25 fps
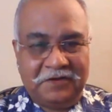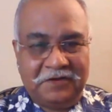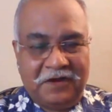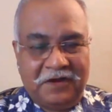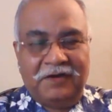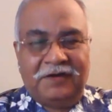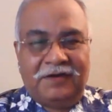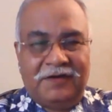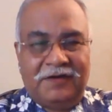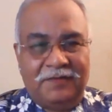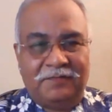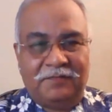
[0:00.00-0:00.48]

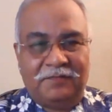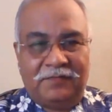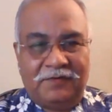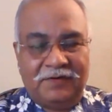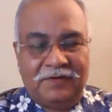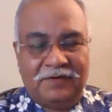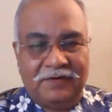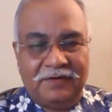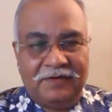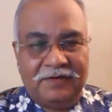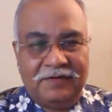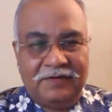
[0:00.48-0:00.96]

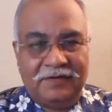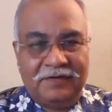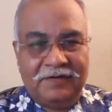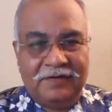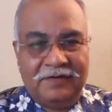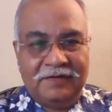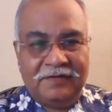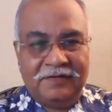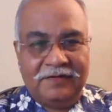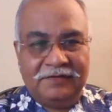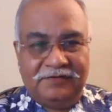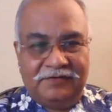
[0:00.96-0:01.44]
contempt
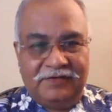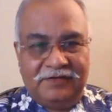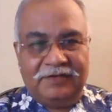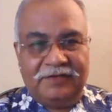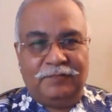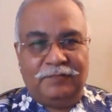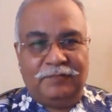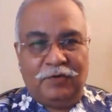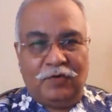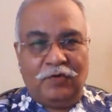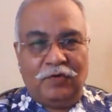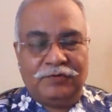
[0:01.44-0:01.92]

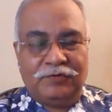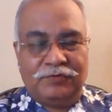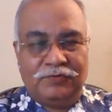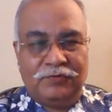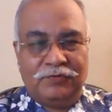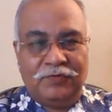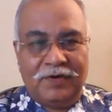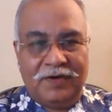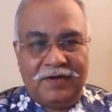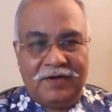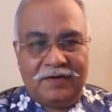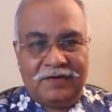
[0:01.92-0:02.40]
just because
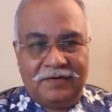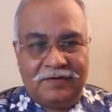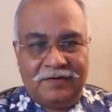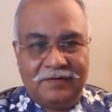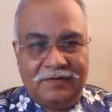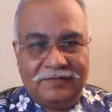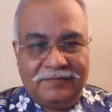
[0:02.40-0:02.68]
you are